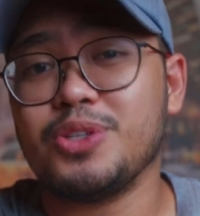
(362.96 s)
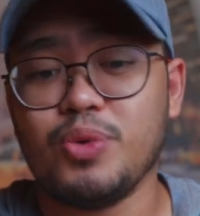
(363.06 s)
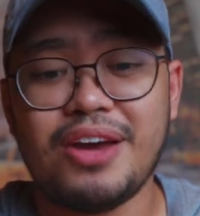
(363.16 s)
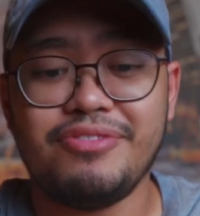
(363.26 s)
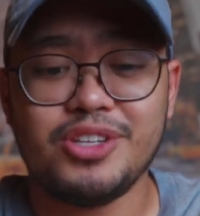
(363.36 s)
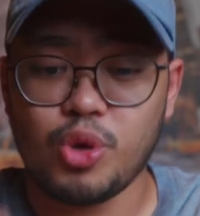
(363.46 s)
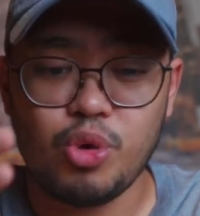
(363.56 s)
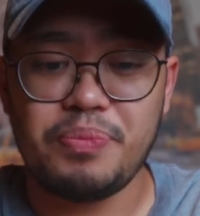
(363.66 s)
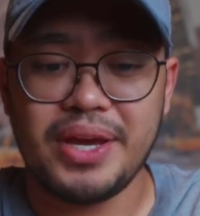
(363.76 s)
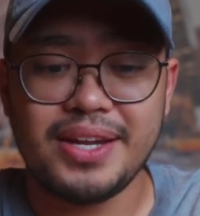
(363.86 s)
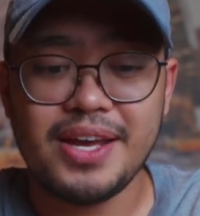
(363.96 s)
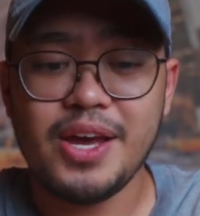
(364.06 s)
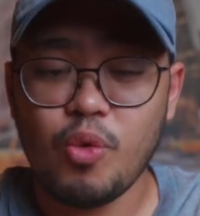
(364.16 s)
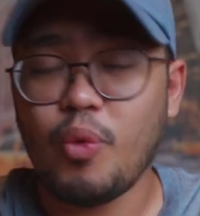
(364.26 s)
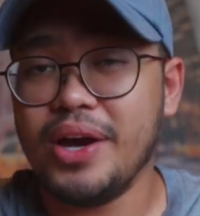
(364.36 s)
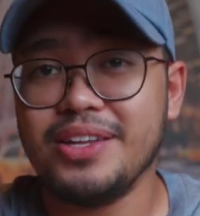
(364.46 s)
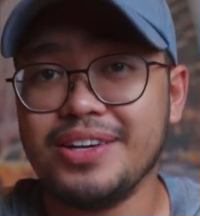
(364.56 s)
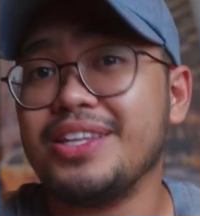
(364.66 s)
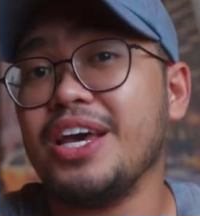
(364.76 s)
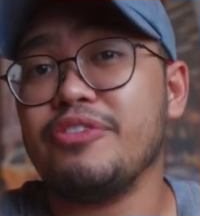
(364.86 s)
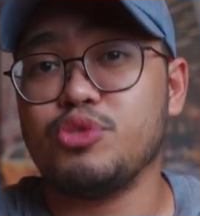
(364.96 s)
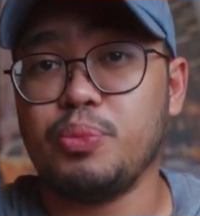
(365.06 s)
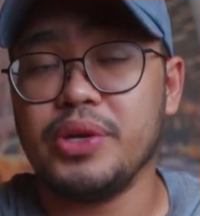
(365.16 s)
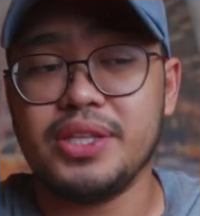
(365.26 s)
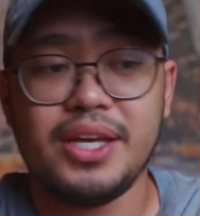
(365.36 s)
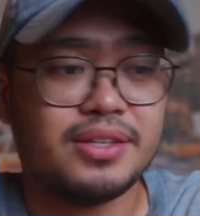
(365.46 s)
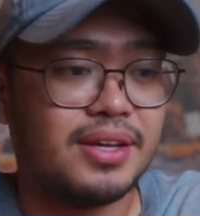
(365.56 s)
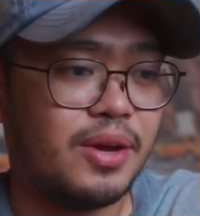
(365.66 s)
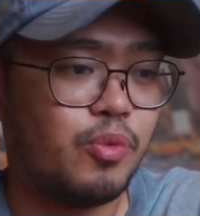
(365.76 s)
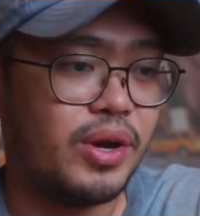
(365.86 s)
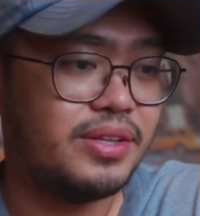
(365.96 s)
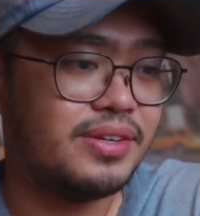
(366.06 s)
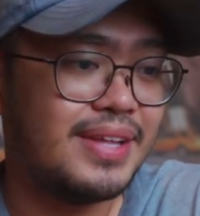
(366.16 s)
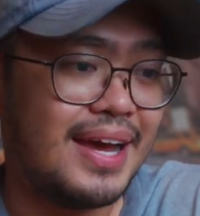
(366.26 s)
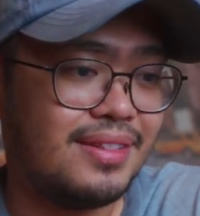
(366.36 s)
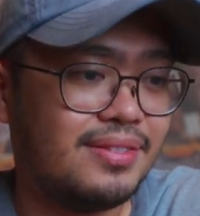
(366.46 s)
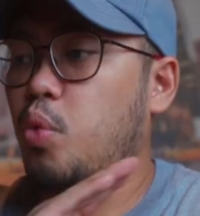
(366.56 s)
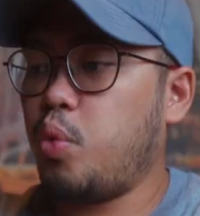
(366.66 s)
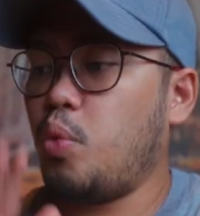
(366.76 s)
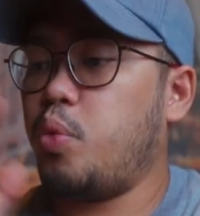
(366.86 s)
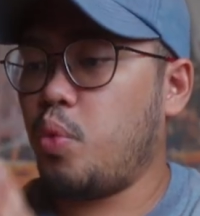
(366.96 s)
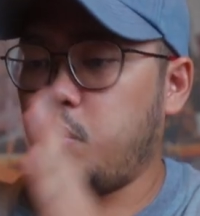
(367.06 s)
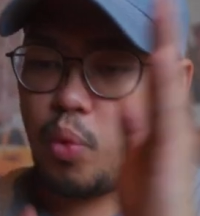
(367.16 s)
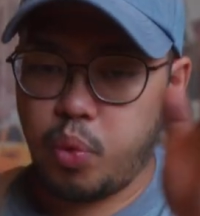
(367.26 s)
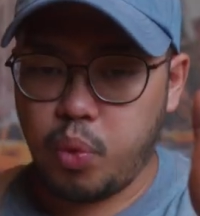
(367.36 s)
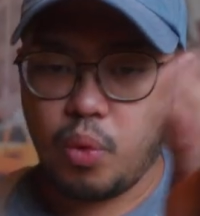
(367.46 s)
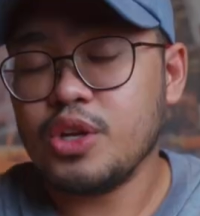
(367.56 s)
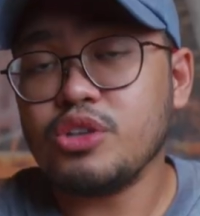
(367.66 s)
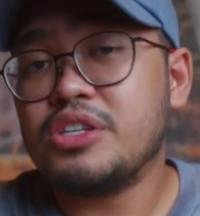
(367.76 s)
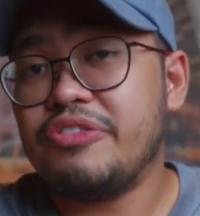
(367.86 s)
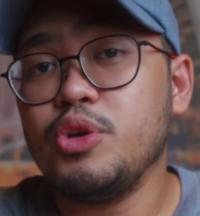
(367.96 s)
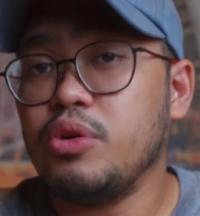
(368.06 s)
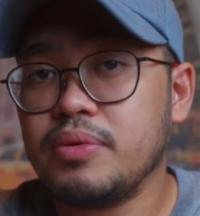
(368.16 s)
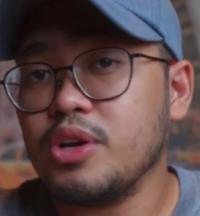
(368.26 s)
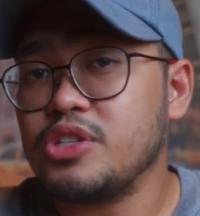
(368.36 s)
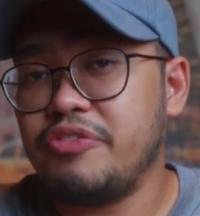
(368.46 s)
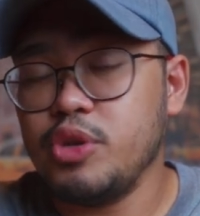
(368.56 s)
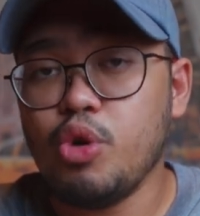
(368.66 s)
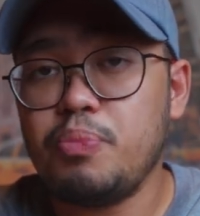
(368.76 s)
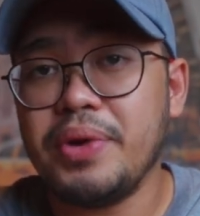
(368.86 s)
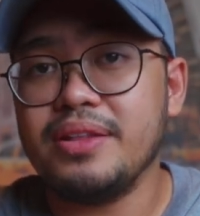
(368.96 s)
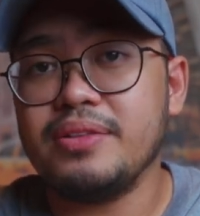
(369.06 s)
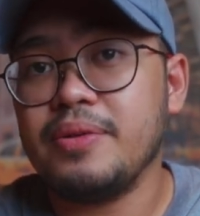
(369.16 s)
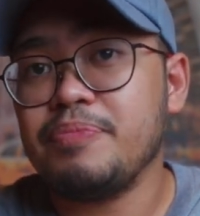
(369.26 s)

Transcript: to have this open wider at f2.8, wider than. Because if you open